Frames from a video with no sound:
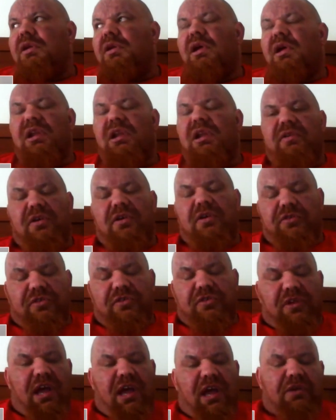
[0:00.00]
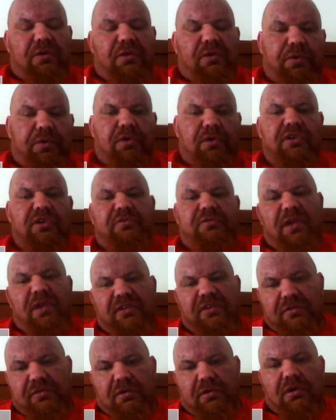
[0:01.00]
and then you've got drugs like Equipoise,
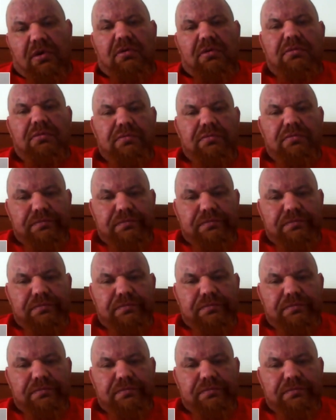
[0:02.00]
Masteron.